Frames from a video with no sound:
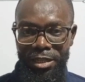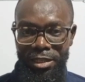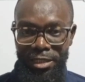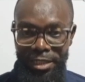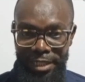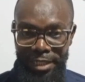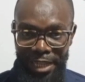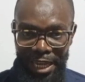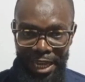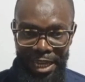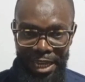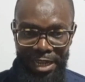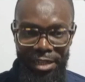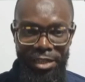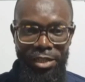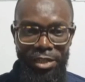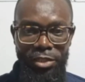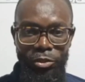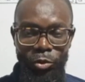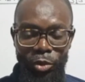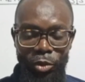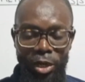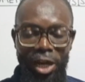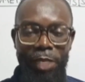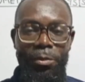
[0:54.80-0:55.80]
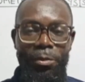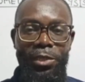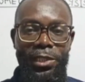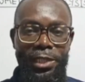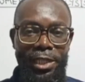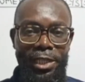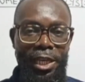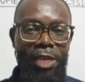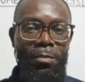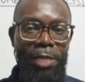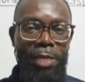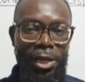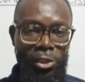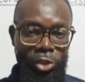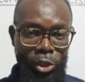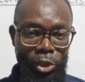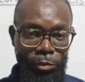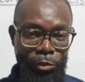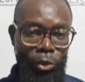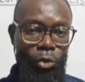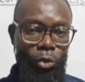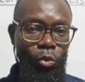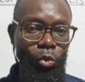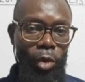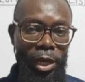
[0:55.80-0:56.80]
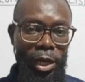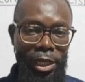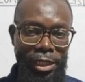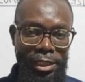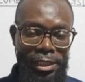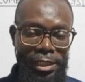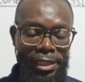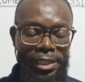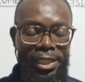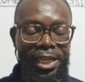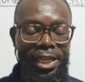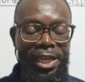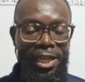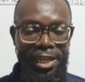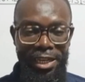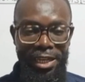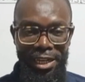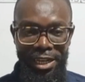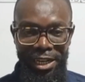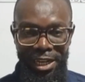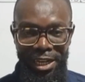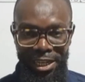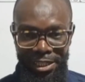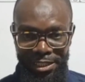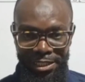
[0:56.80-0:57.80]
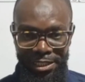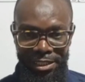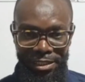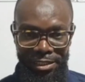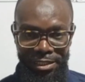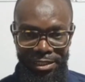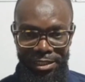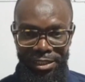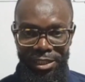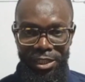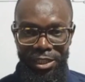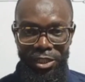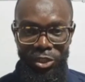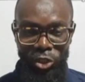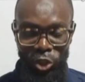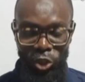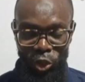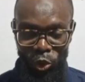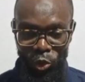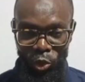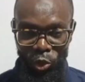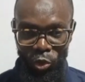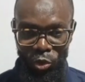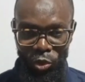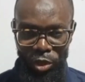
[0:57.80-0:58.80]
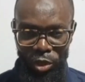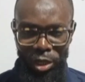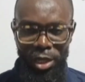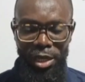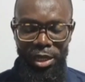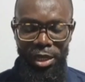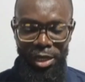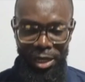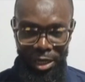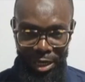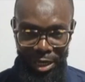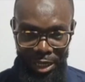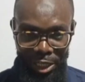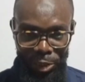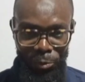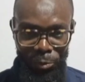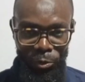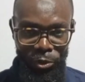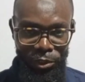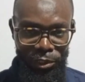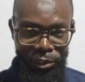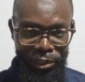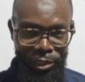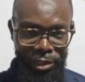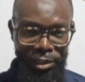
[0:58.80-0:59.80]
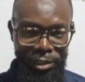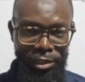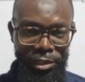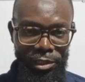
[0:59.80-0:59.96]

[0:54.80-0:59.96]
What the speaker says: then you can be seeing my subsequent lessons. So let's proceed.